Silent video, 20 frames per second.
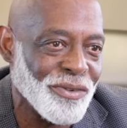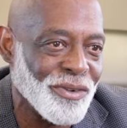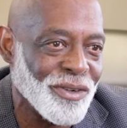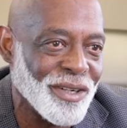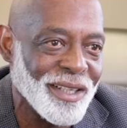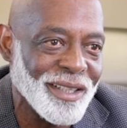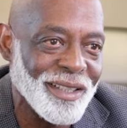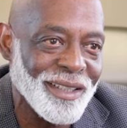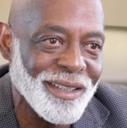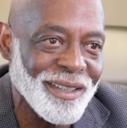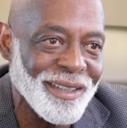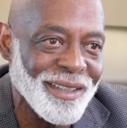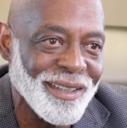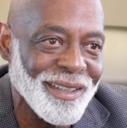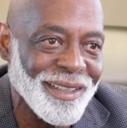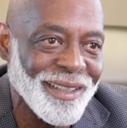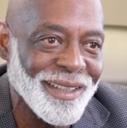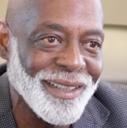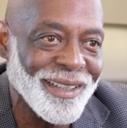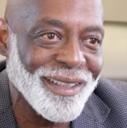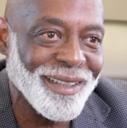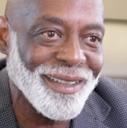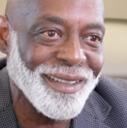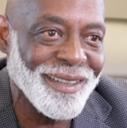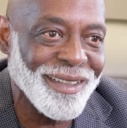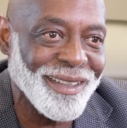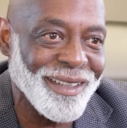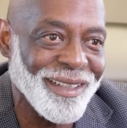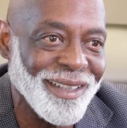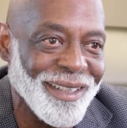for.
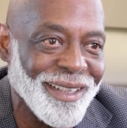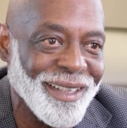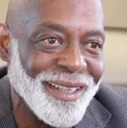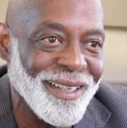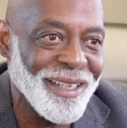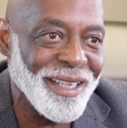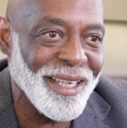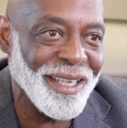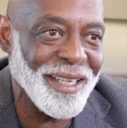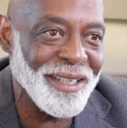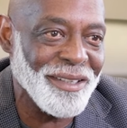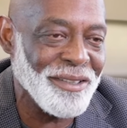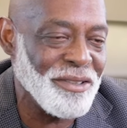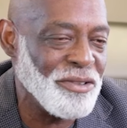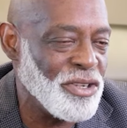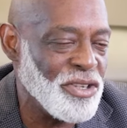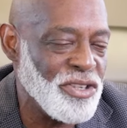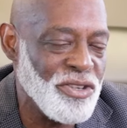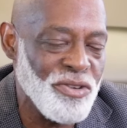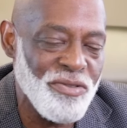Huh? You